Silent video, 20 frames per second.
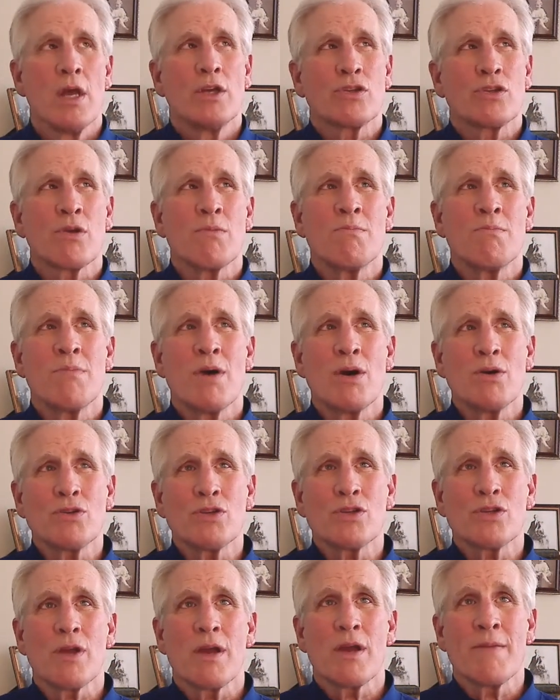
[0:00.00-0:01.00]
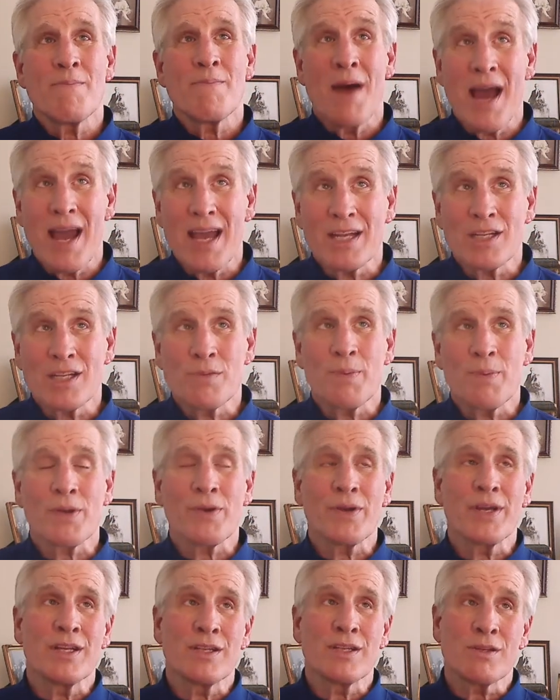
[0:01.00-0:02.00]
So most, in my
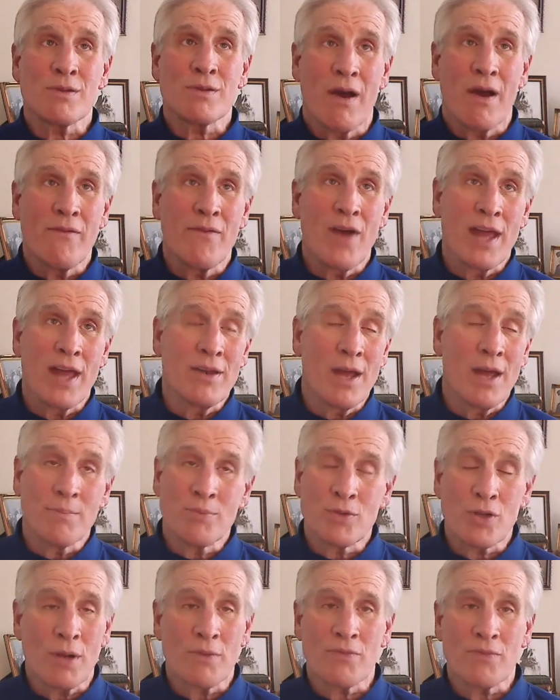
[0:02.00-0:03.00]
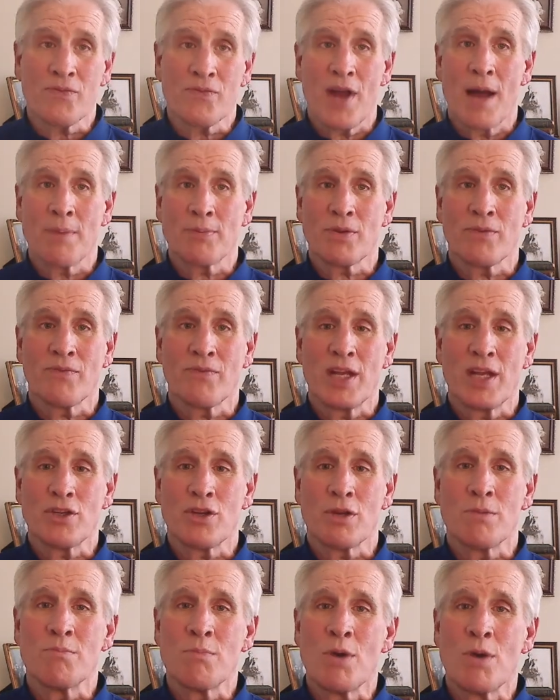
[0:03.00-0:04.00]
experience of an
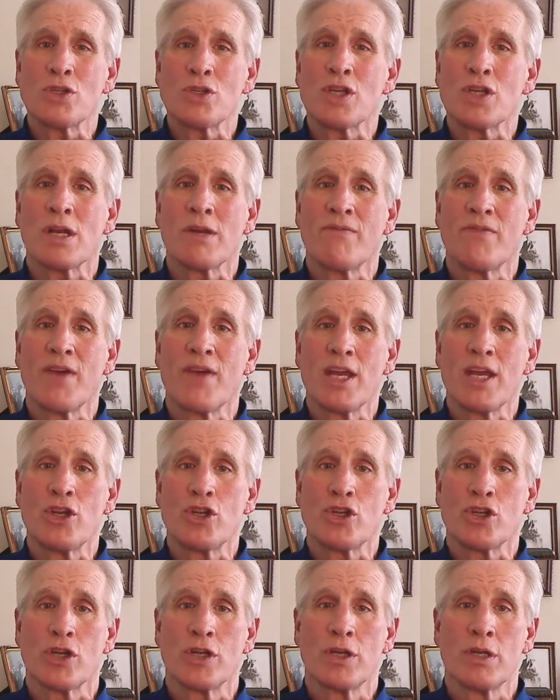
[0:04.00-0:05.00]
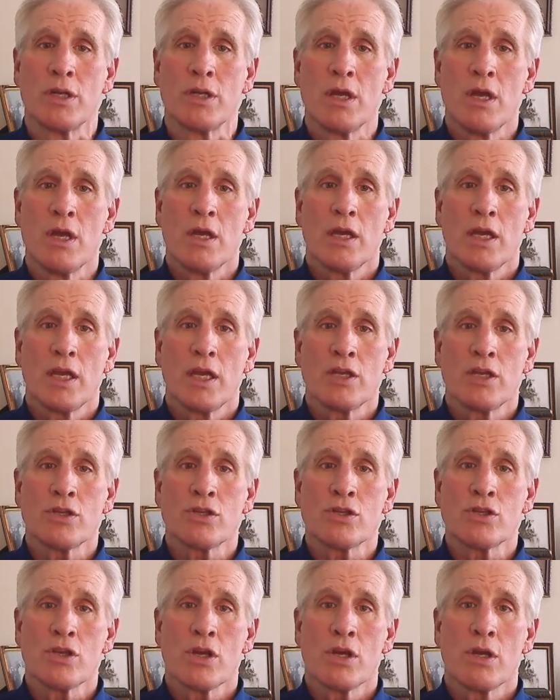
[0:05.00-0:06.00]
observation, most innovation
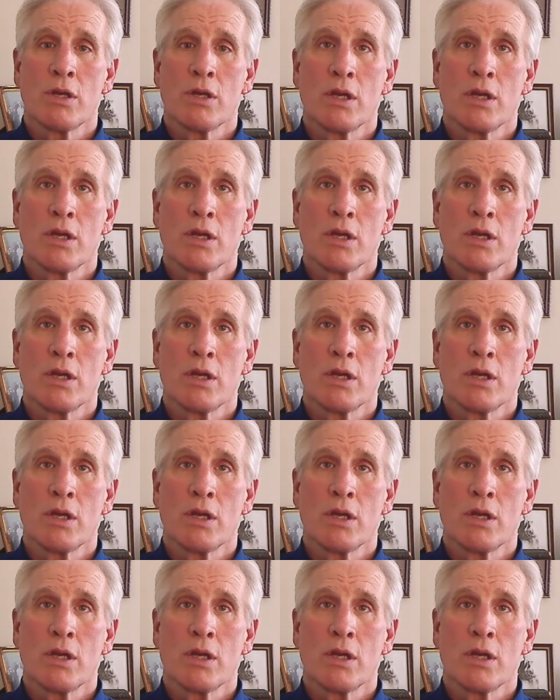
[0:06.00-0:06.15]
is